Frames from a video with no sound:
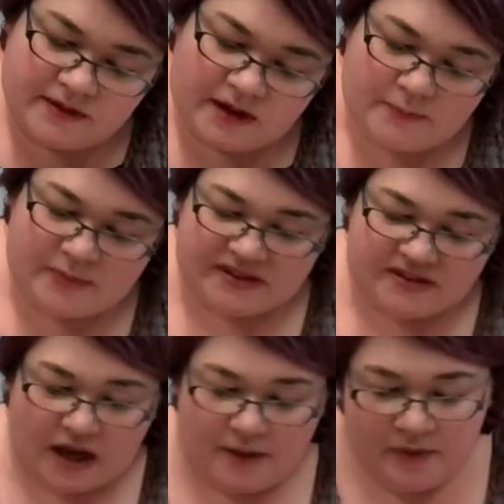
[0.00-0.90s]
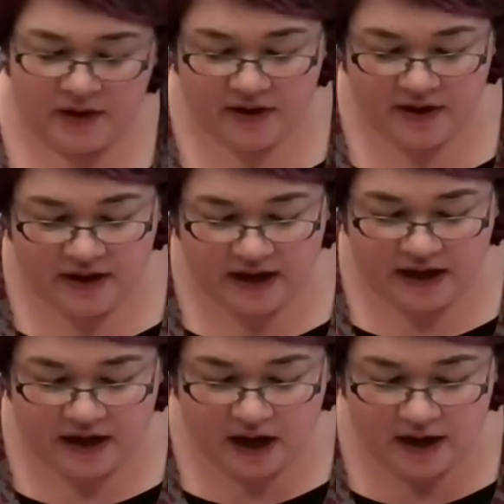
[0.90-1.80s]
up at the top,
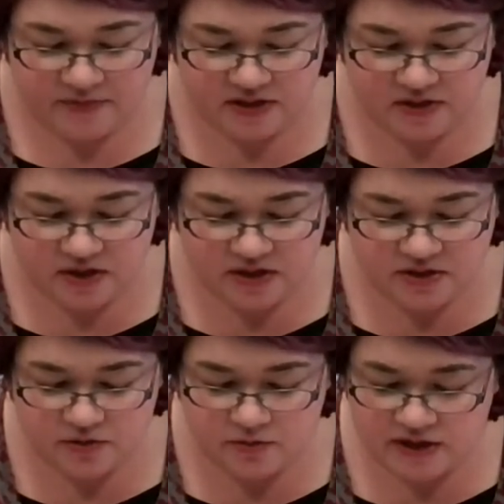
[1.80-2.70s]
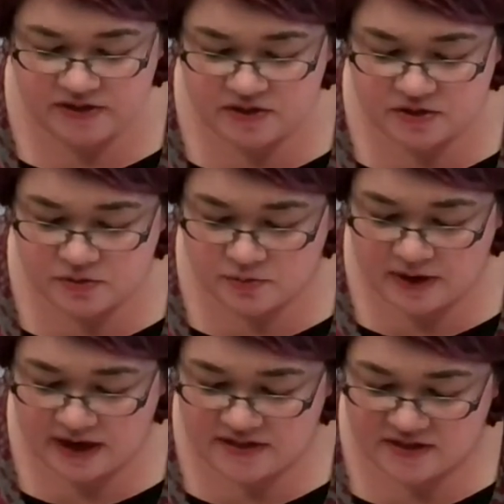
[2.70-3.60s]
and I'm just gonna do a
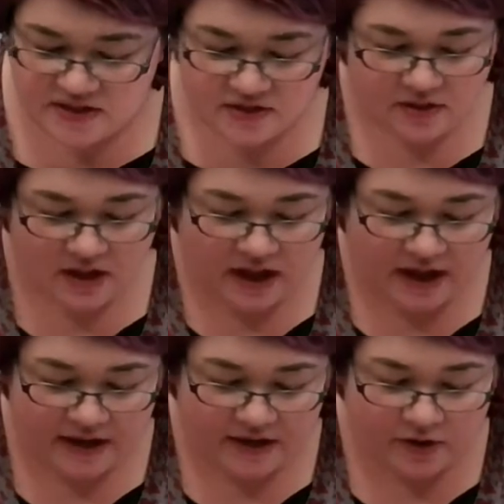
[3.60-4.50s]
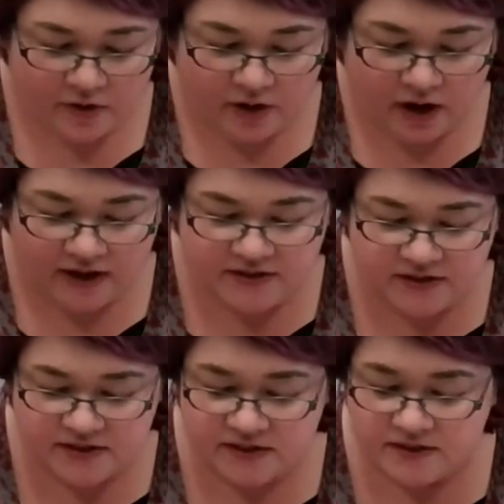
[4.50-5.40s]
straight line
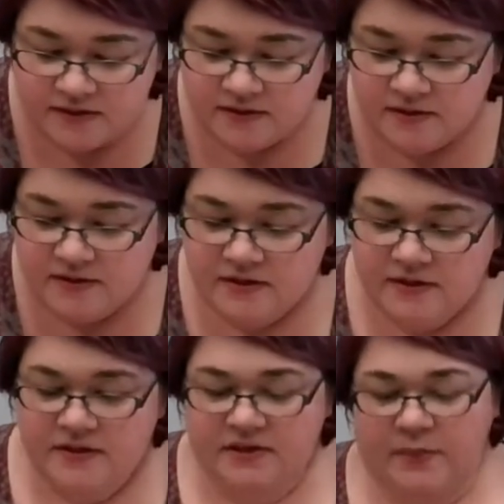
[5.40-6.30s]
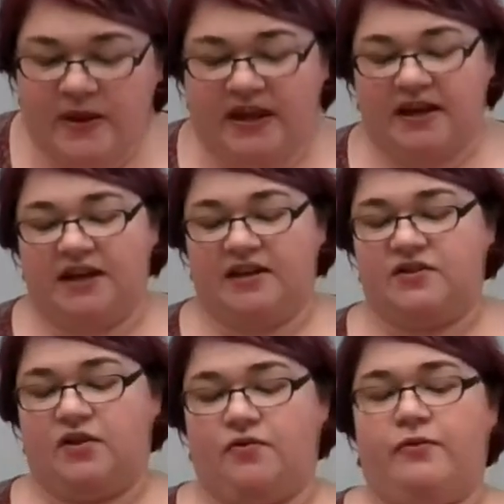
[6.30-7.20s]
across to make it
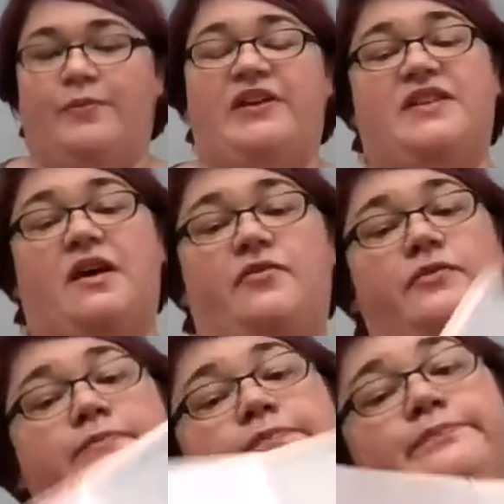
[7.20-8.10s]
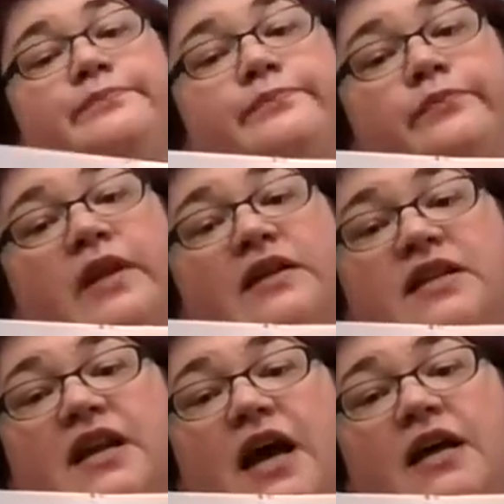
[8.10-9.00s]
easier for myself.
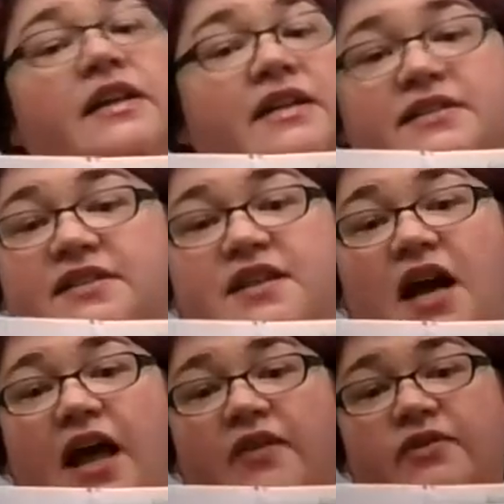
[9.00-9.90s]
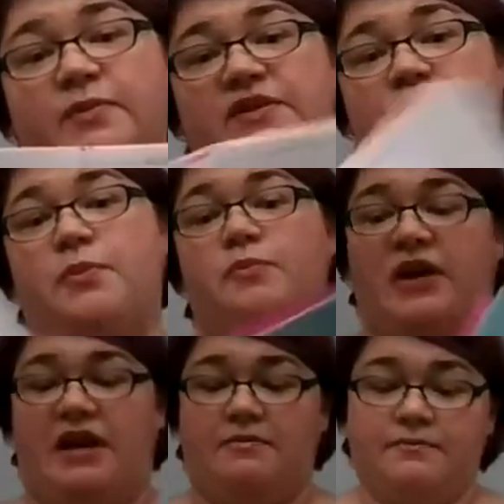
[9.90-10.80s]
Ta-da, does not have to be super
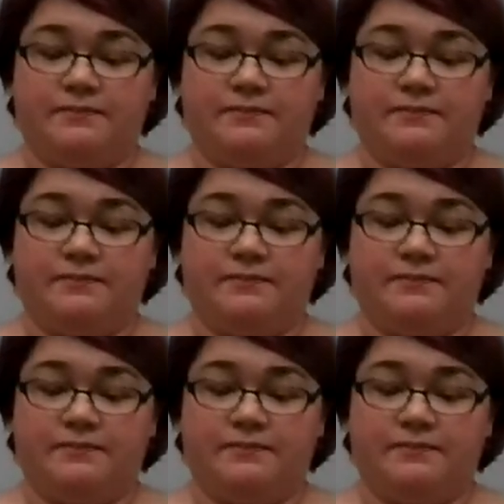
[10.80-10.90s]
pretty.